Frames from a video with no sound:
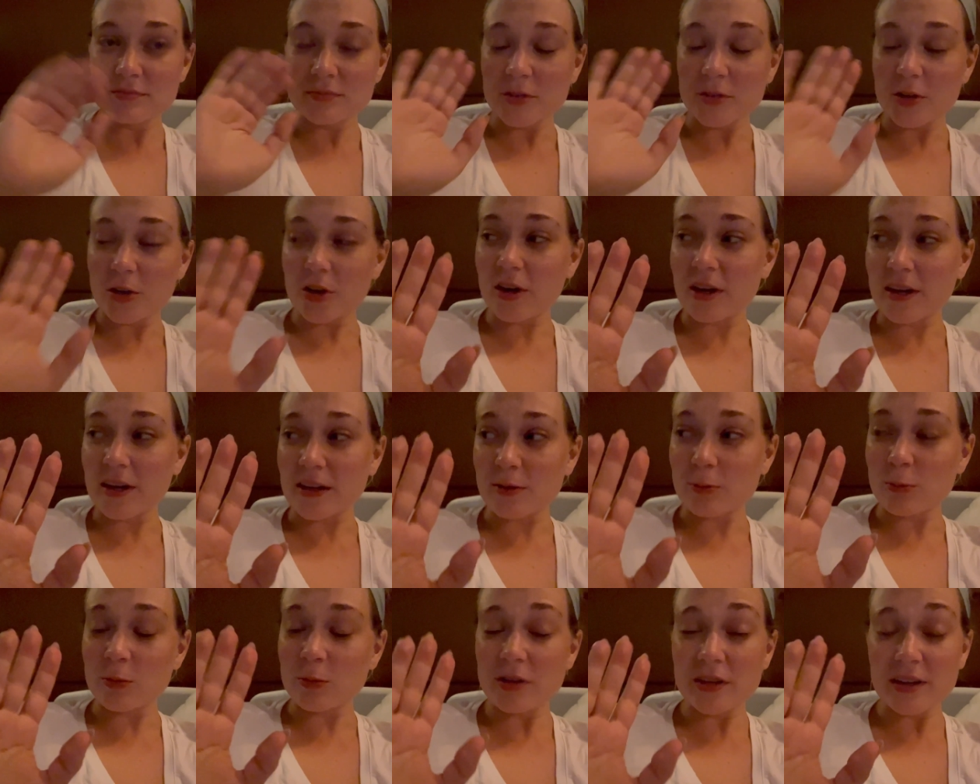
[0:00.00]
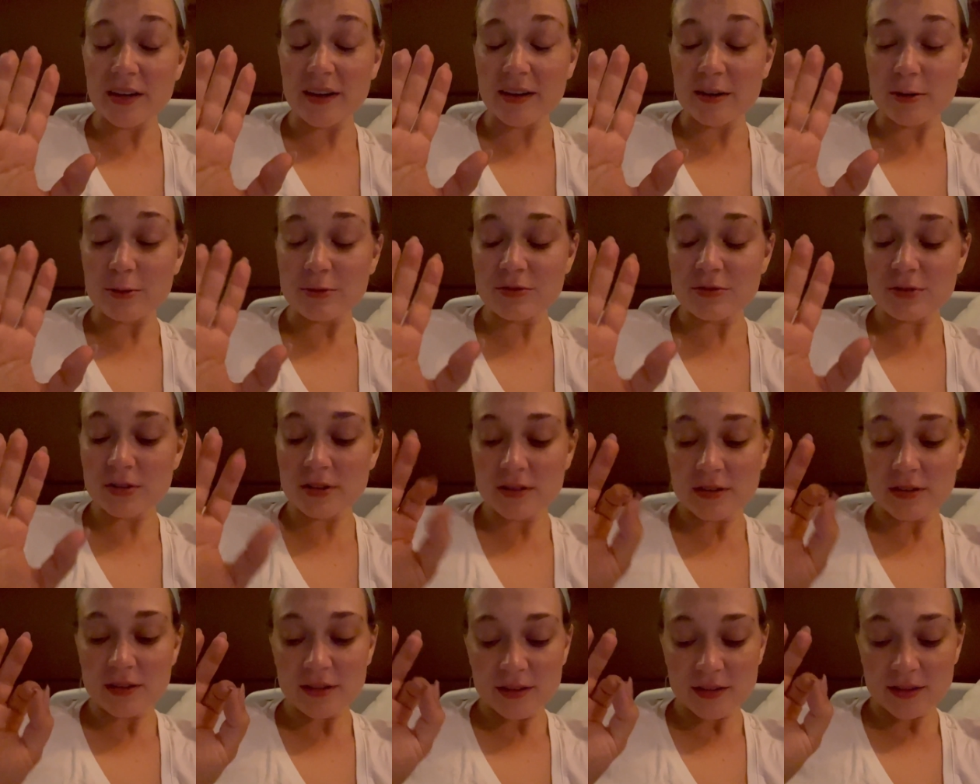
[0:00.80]
All right, we have
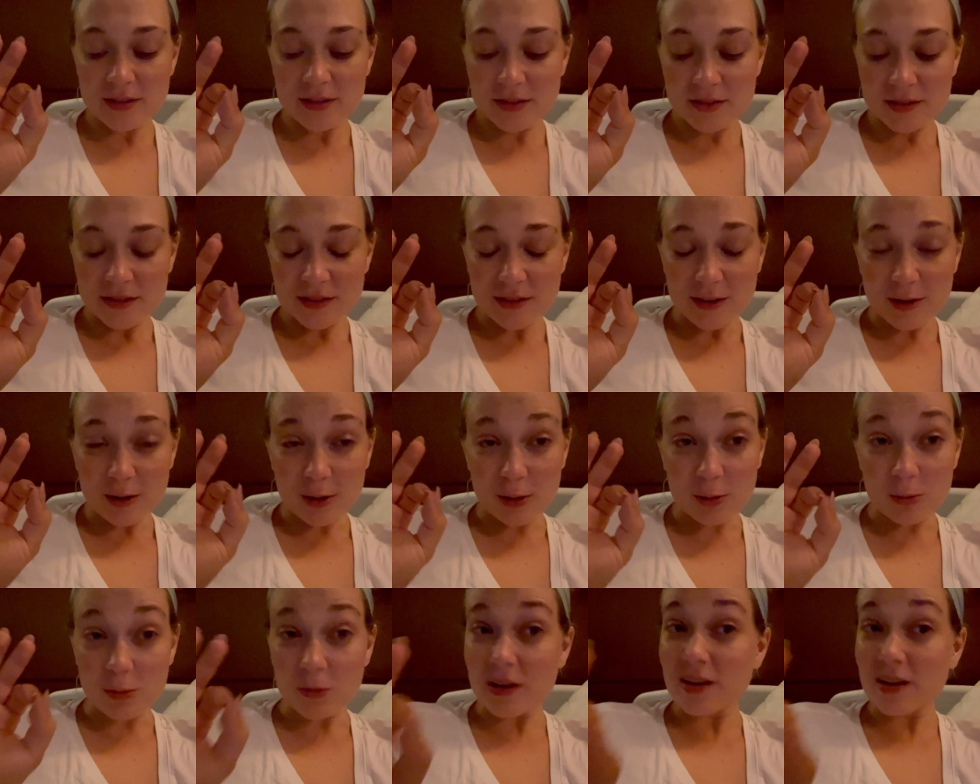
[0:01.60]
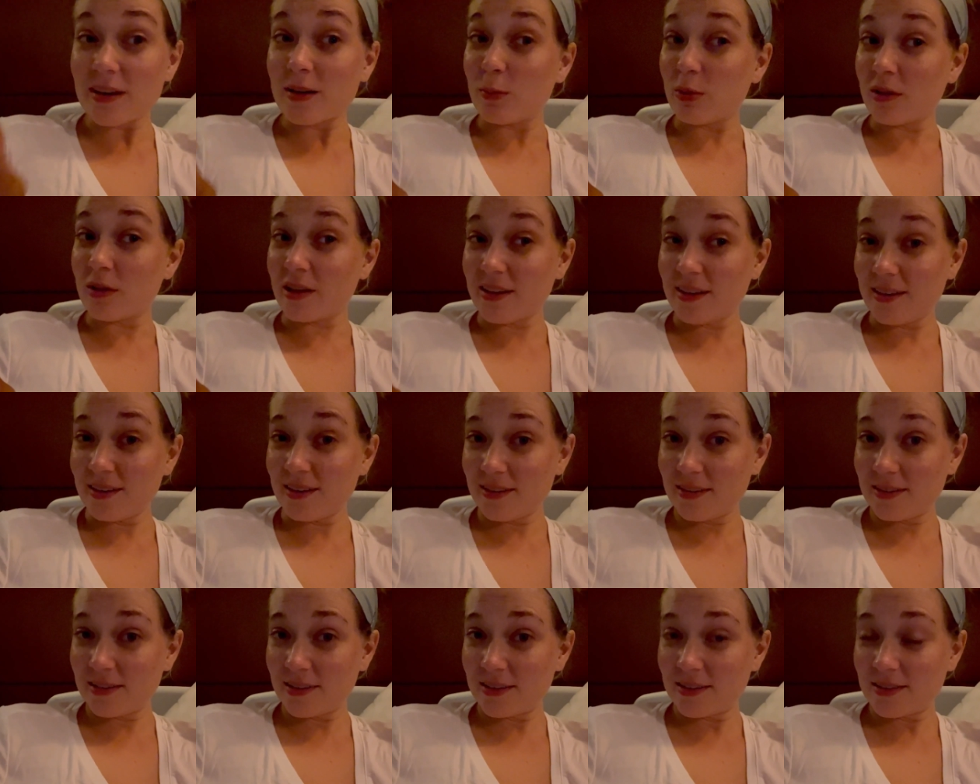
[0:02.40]
our weighted
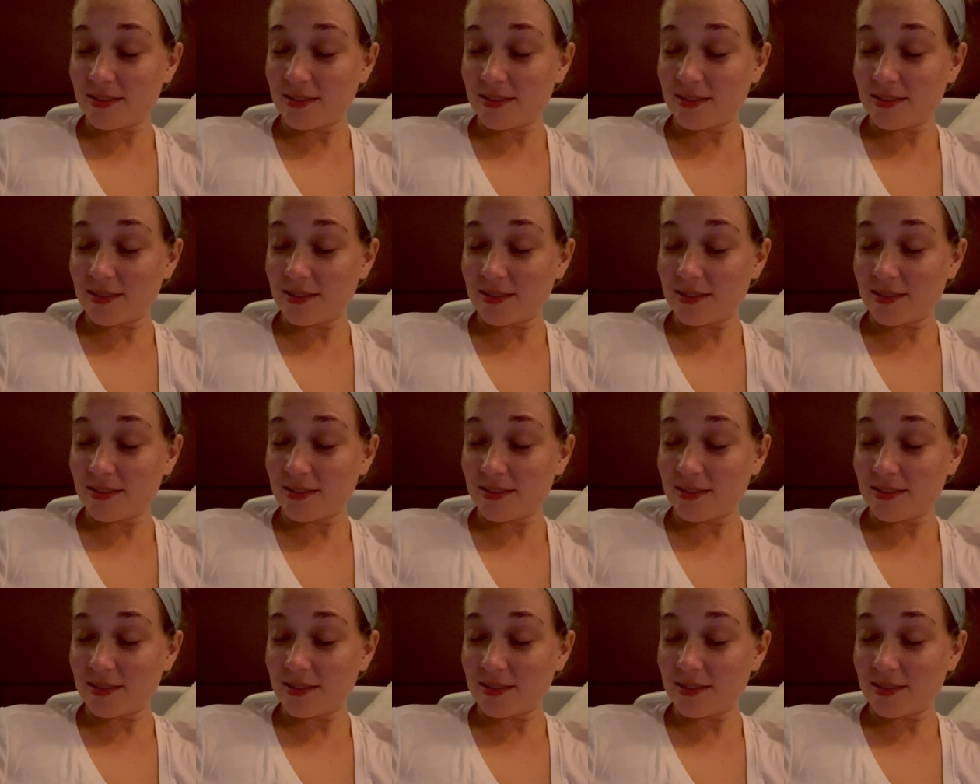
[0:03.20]
blanket.